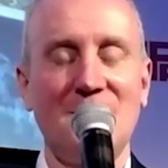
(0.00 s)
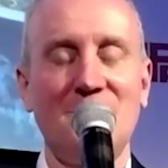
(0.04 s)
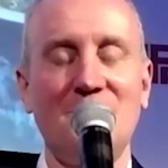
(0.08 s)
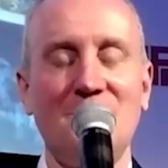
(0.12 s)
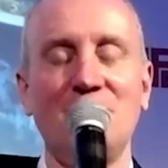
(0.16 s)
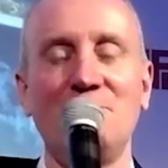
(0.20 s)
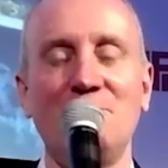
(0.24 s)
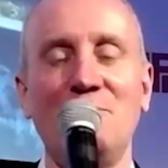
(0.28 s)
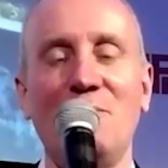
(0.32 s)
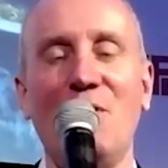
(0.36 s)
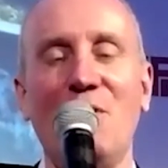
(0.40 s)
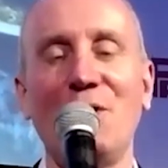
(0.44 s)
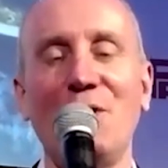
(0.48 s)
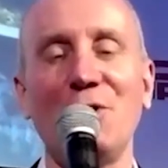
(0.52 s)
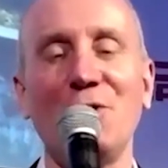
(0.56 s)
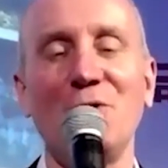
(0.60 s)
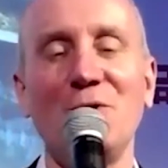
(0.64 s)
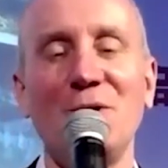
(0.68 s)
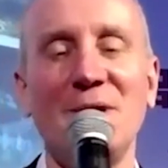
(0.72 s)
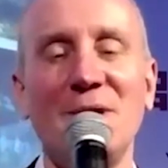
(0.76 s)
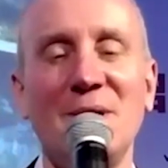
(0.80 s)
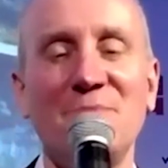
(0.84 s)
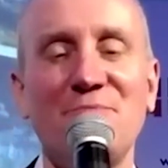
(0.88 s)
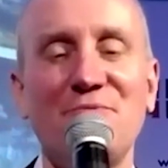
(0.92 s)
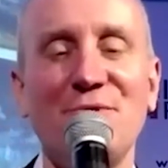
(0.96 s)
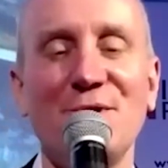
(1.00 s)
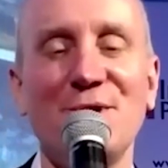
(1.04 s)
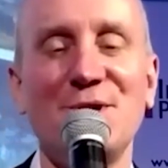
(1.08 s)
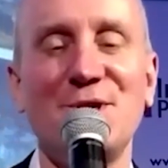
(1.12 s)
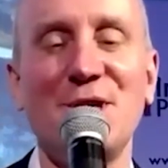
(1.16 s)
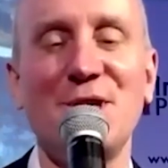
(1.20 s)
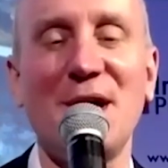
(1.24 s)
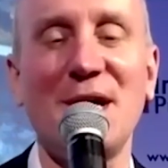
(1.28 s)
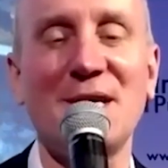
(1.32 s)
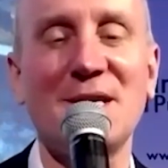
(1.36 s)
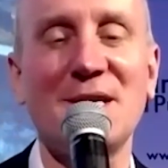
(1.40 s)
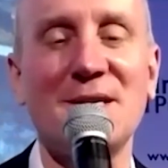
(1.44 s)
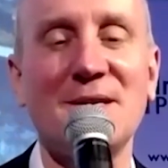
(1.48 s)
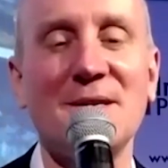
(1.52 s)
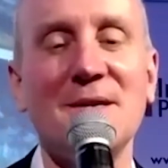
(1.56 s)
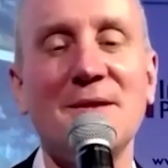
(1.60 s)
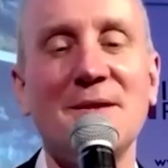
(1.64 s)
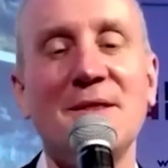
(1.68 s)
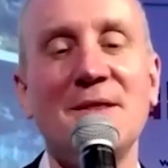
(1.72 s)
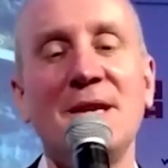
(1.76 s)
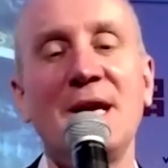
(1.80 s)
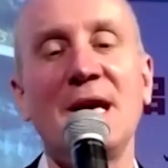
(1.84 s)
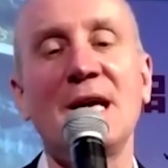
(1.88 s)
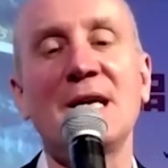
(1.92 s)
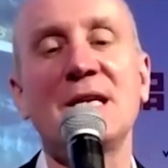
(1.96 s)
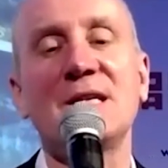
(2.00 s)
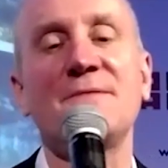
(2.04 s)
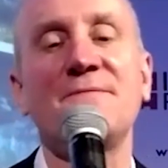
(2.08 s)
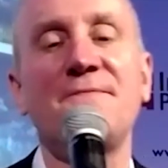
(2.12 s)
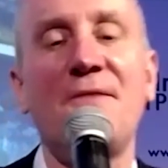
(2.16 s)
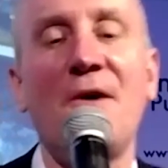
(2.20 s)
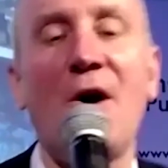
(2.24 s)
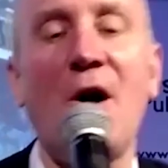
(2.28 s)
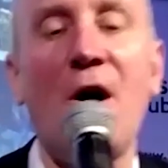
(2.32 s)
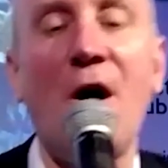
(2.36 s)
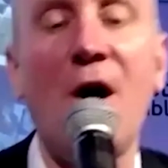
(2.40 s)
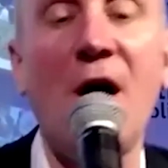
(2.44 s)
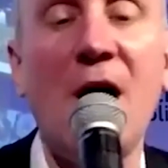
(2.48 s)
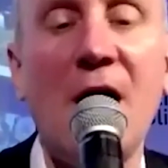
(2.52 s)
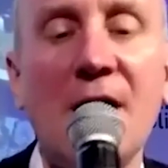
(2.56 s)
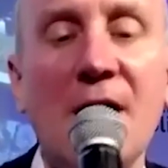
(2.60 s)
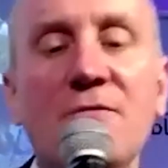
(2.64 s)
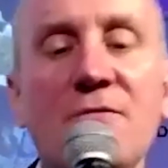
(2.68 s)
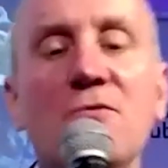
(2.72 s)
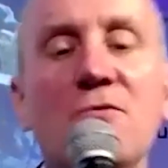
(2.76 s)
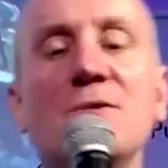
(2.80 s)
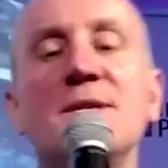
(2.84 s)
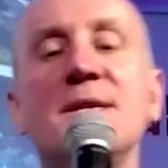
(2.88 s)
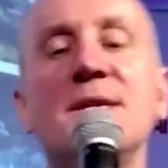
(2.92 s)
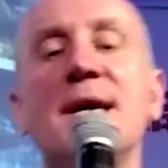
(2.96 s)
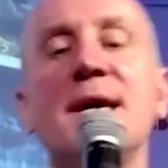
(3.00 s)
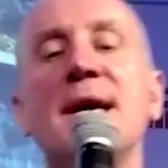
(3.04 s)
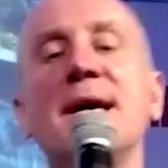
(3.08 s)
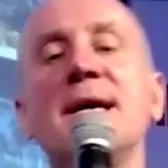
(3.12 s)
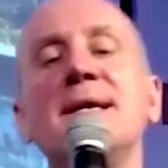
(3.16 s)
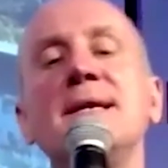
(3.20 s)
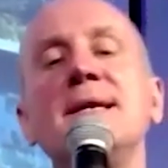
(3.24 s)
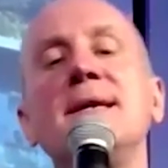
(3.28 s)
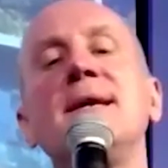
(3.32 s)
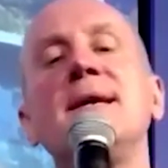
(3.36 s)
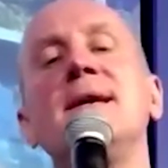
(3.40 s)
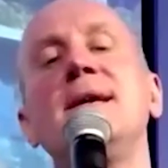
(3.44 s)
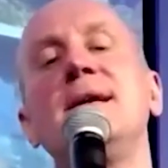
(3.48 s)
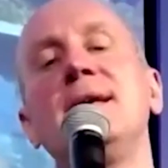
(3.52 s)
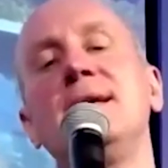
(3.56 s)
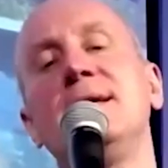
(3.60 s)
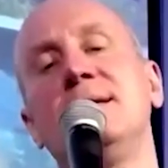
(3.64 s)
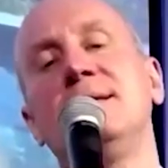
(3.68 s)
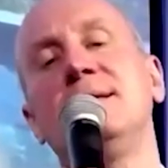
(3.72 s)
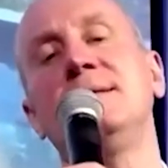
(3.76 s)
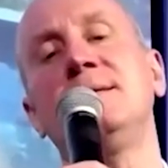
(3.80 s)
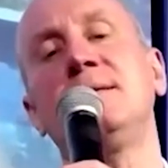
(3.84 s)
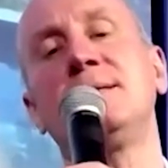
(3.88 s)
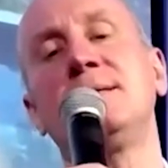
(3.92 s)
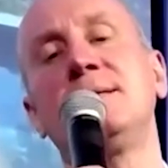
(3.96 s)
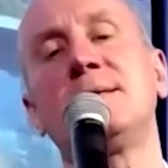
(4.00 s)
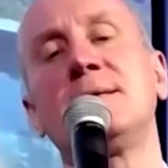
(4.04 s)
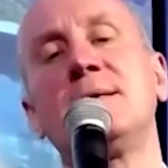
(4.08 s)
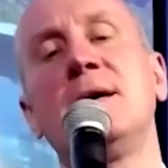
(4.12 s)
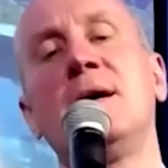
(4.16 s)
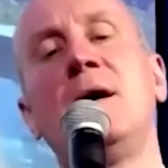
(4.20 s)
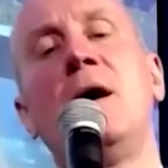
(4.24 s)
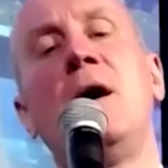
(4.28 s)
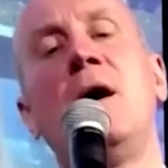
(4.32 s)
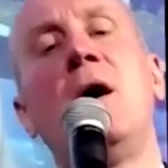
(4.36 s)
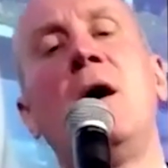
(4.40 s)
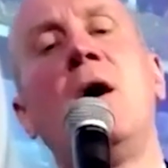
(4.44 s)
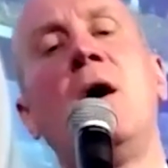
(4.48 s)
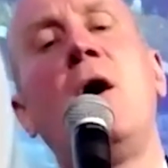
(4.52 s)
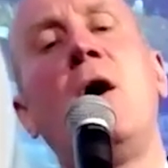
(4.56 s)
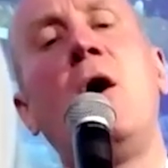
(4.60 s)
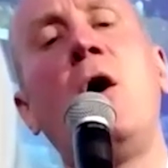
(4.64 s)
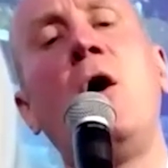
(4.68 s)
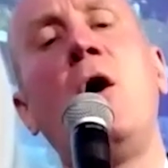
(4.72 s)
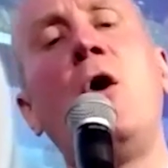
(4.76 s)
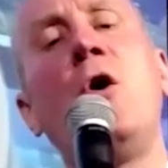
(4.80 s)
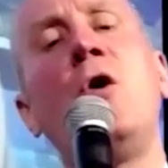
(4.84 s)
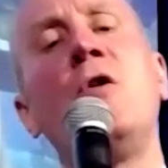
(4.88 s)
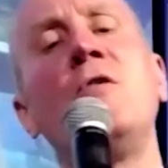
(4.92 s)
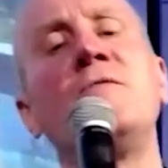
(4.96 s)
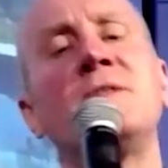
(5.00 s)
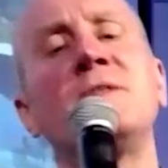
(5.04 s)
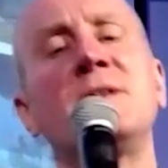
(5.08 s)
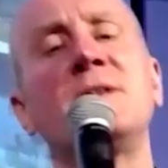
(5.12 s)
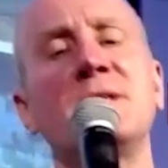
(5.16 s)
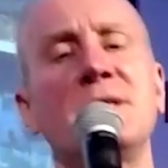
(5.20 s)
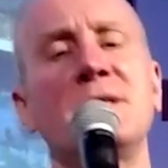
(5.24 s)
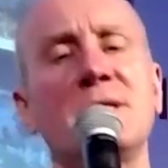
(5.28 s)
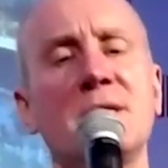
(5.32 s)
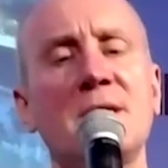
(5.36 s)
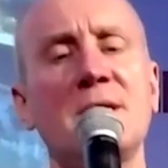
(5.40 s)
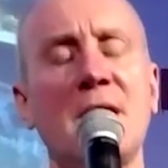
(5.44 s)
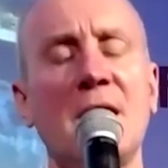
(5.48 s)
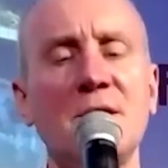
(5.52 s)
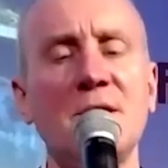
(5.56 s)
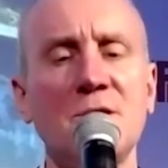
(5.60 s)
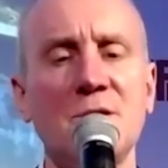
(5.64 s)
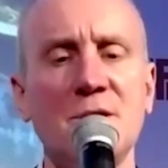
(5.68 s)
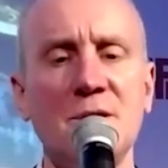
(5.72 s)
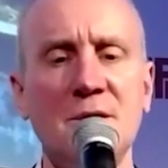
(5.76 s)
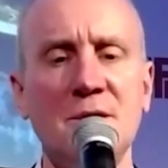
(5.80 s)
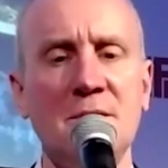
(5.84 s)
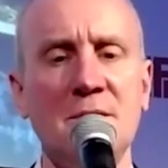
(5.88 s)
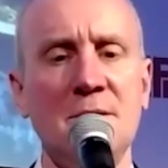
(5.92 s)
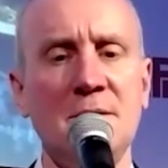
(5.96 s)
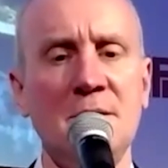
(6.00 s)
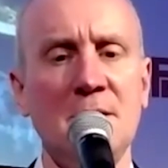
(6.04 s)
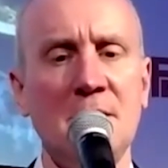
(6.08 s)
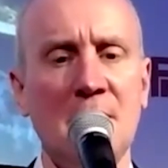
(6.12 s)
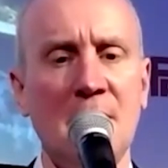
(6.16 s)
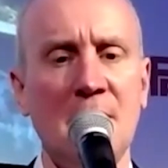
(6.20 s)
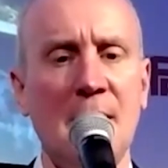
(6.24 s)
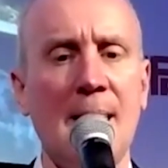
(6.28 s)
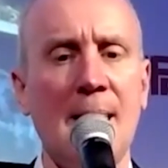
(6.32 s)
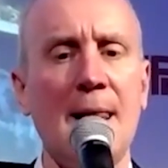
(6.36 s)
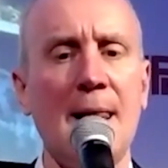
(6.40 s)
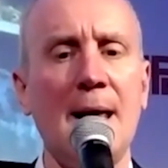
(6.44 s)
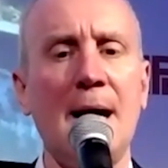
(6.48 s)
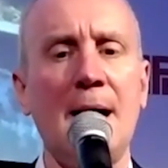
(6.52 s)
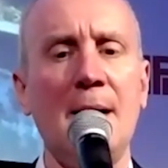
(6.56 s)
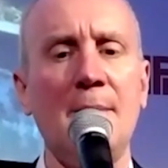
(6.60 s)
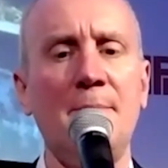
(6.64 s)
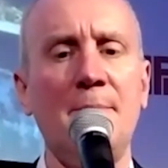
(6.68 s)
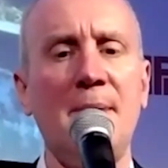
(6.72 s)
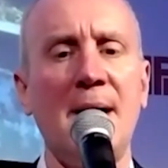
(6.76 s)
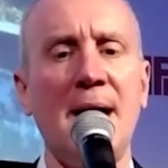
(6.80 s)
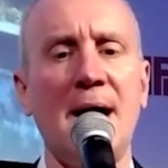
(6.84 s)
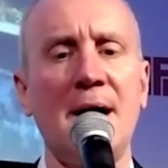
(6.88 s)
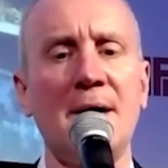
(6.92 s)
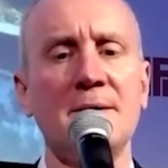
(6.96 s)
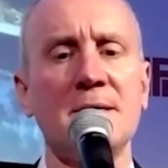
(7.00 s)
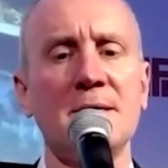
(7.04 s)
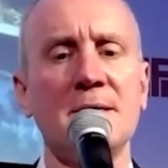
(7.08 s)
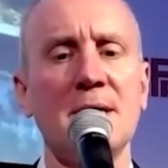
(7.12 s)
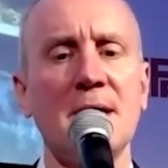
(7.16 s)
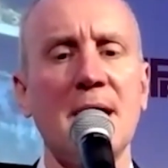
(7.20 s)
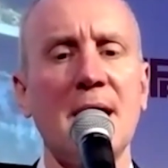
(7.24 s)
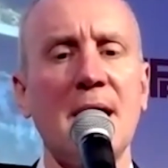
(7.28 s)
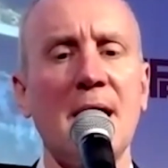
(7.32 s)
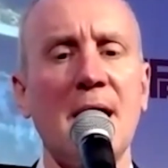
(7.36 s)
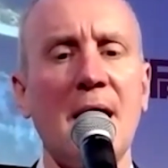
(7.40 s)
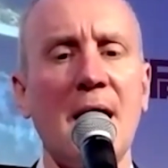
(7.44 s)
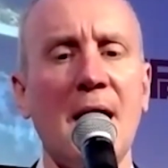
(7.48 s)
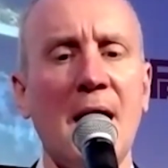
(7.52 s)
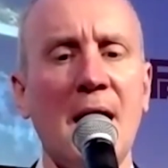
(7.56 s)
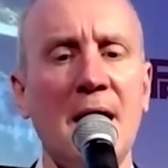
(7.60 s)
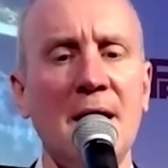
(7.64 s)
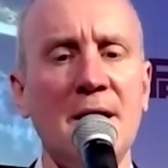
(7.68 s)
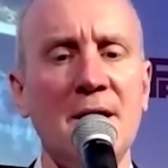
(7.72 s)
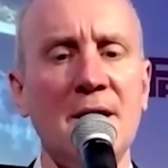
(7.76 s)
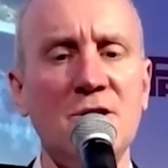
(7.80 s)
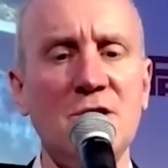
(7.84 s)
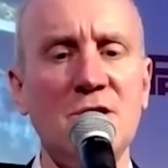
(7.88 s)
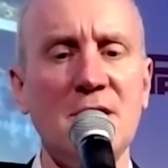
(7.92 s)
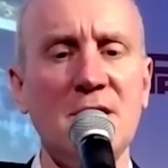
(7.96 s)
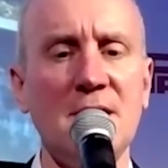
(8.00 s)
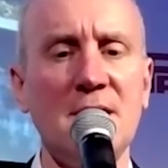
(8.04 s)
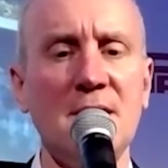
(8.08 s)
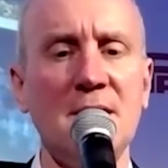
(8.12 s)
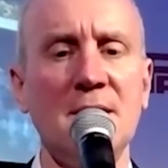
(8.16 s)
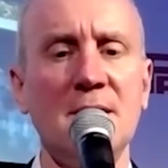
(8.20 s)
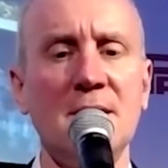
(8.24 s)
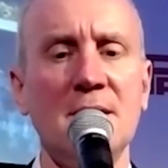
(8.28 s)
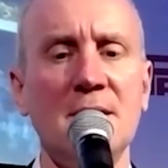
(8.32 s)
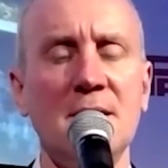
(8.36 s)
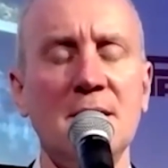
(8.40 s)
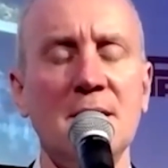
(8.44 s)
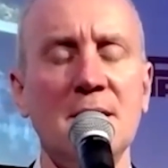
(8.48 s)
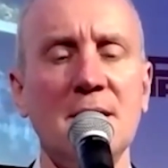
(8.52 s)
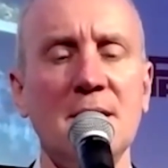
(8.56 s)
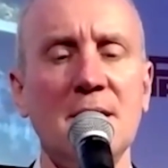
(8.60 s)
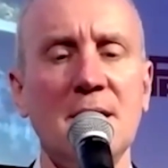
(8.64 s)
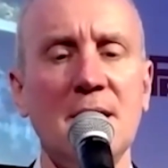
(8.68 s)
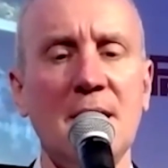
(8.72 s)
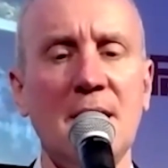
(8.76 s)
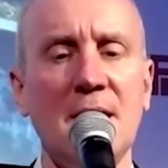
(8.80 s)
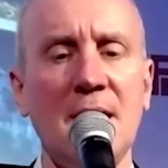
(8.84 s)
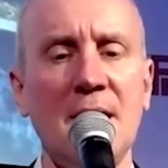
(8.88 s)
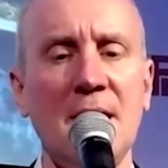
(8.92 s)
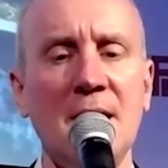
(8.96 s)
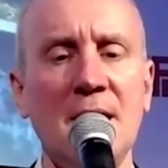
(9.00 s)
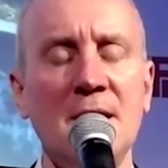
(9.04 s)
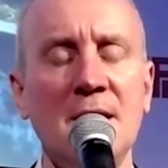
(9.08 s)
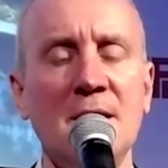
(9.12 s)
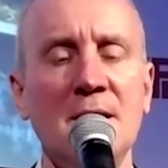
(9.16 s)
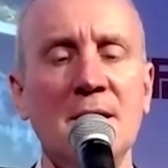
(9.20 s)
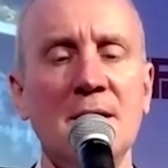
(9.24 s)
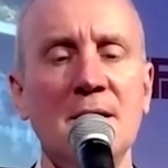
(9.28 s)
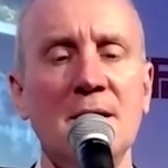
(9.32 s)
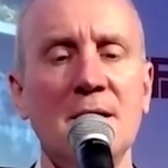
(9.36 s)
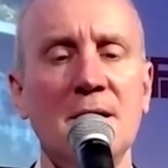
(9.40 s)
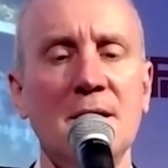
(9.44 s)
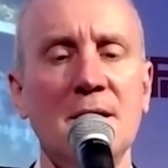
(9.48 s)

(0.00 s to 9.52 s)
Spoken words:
Model and project the next 5 or 10 years of discussion about energy in